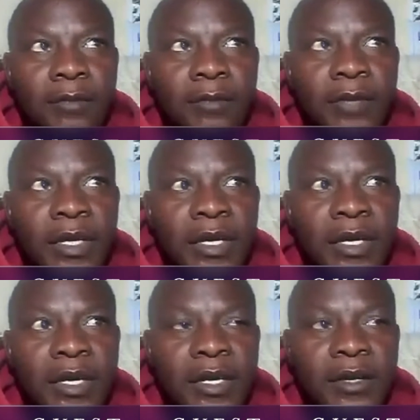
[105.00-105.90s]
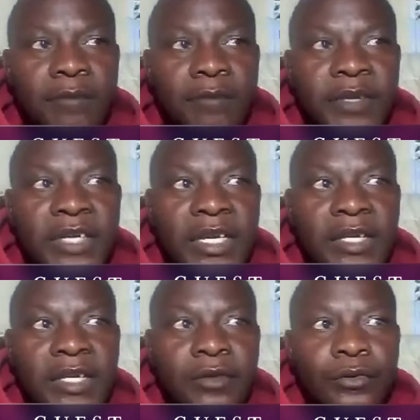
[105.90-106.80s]
But I kind
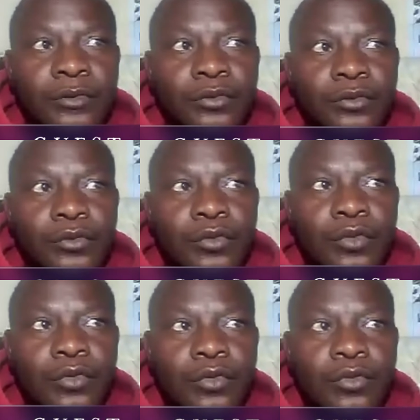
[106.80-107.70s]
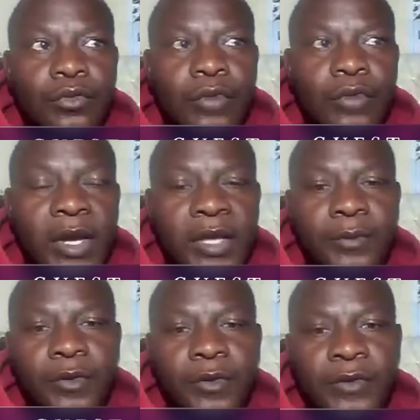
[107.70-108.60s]
of go to Harare
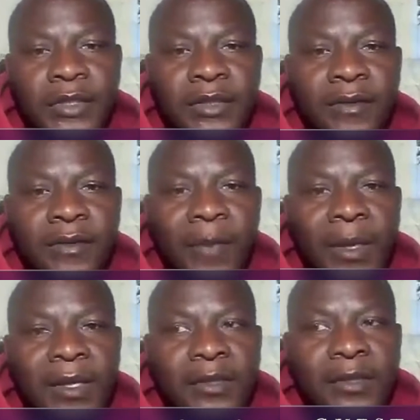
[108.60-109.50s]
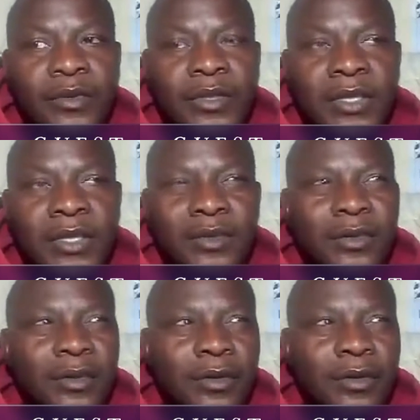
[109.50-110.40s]
province, which was a
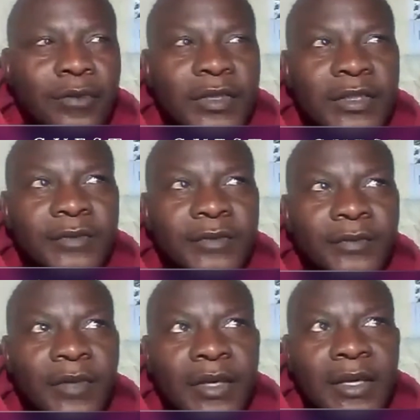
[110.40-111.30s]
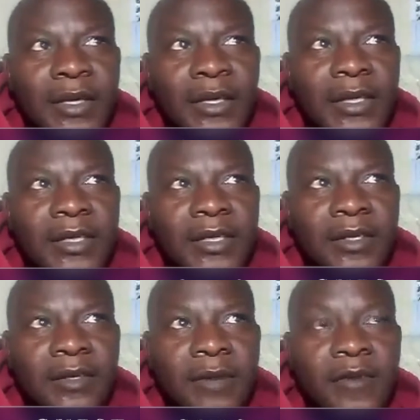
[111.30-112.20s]
youth conference. Like
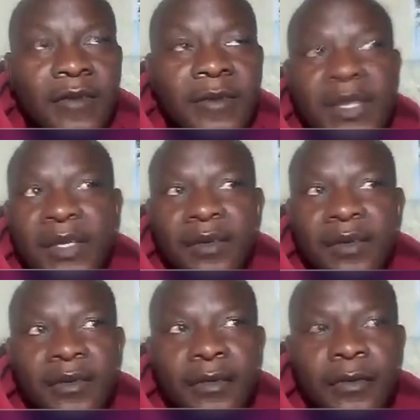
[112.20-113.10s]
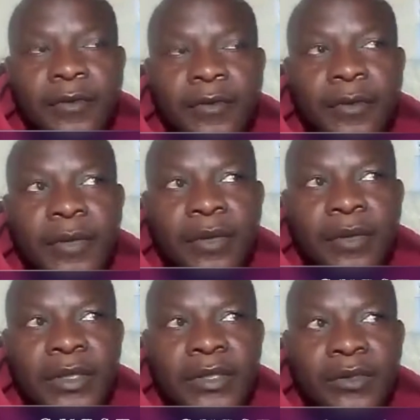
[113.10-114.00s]
my work, even the feedback
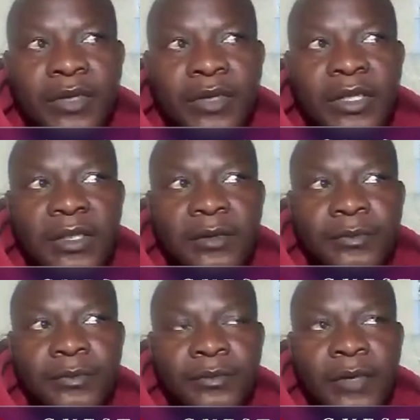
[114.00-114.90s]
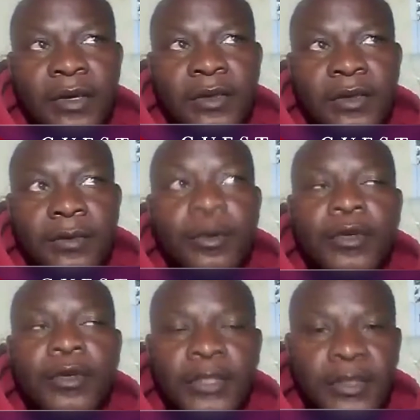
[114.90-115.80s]
was really
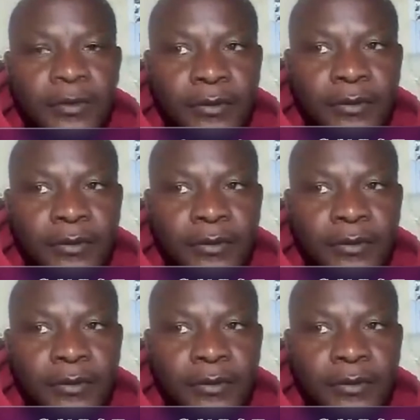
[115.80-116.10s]
positive.